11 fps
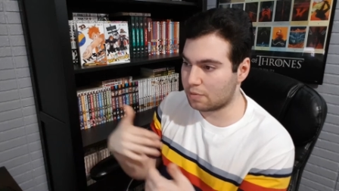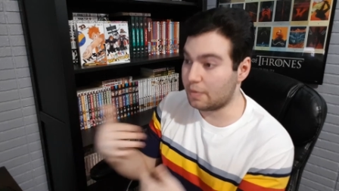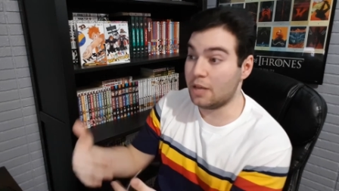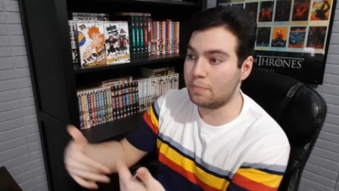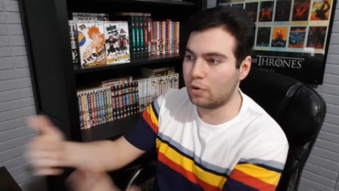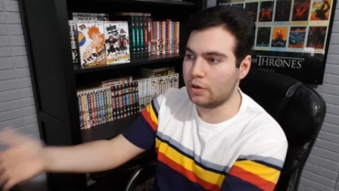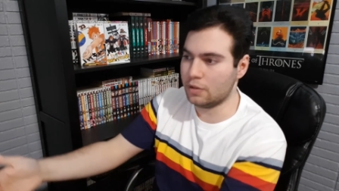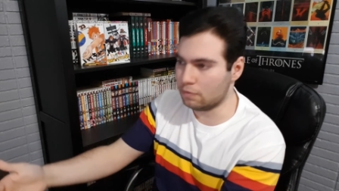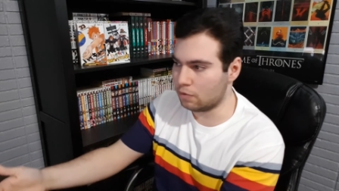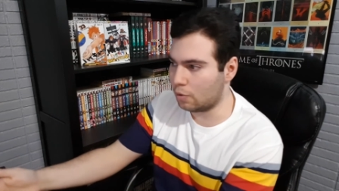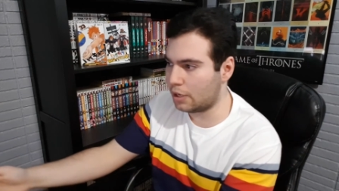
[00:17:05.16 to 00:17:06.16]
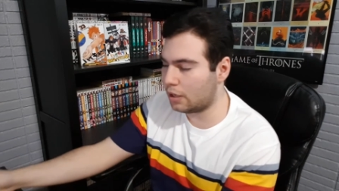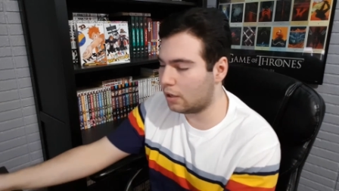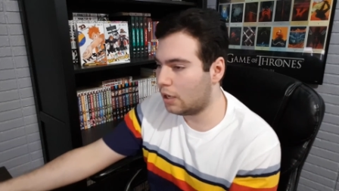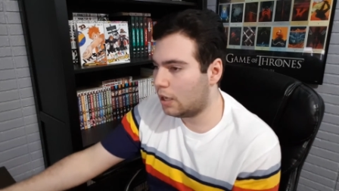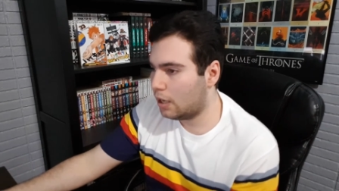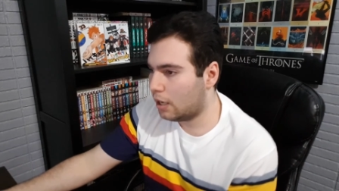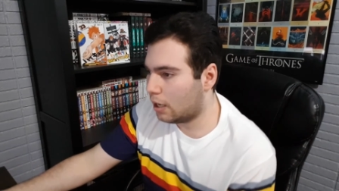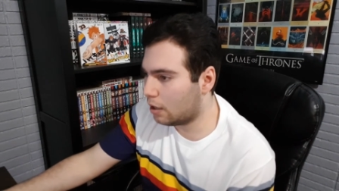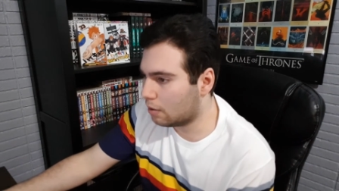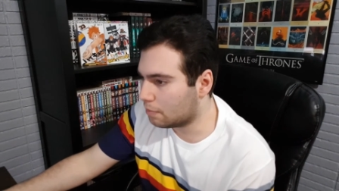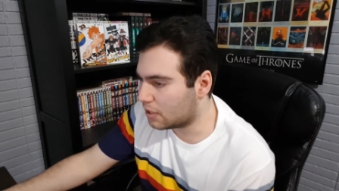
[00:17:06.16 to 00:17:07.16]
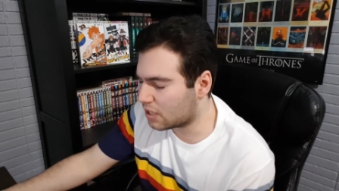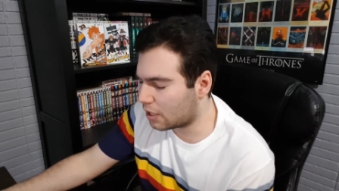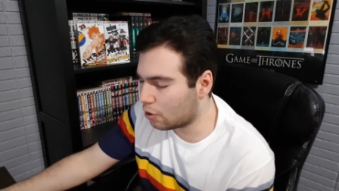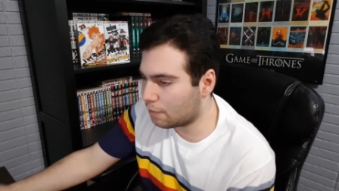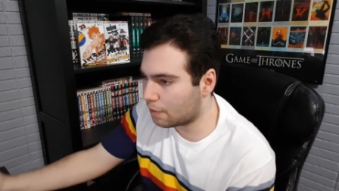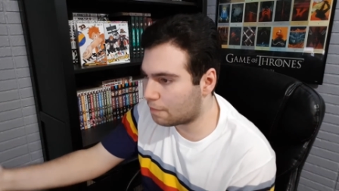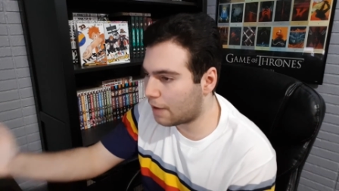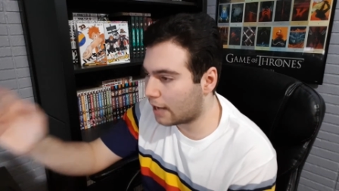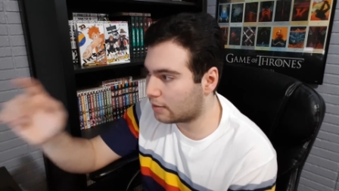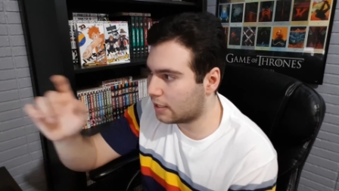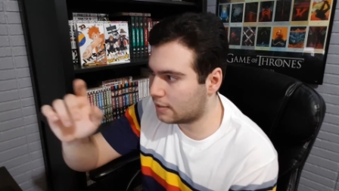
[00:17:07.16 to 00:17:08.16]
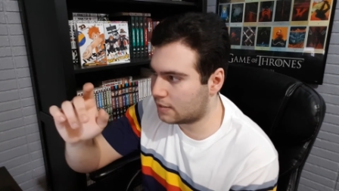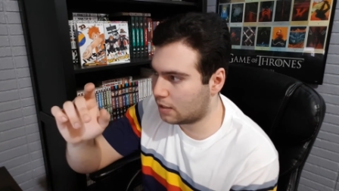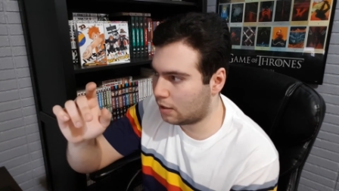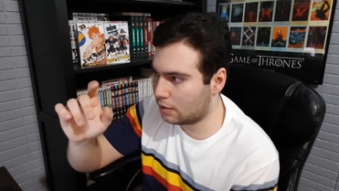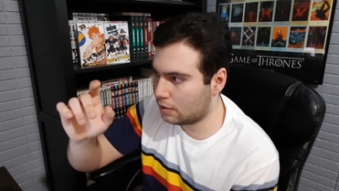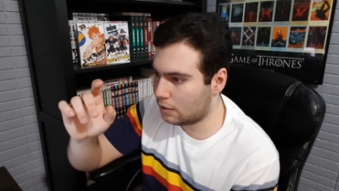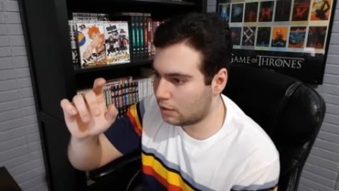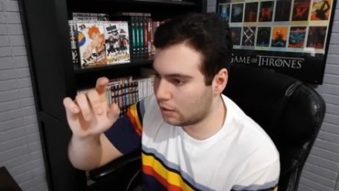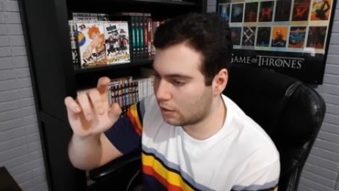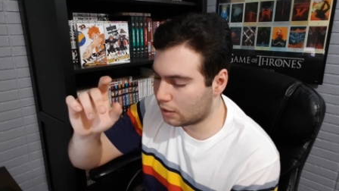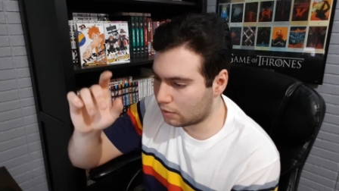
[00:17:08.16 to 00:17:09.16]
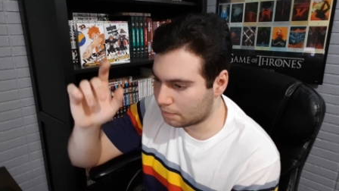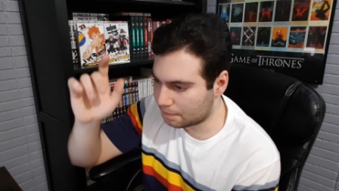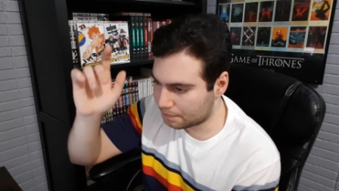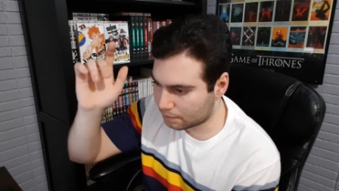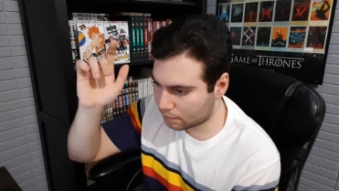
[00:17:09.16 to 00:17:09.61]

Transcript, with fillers: some input in the voting, because um, I know for a fact that on the um,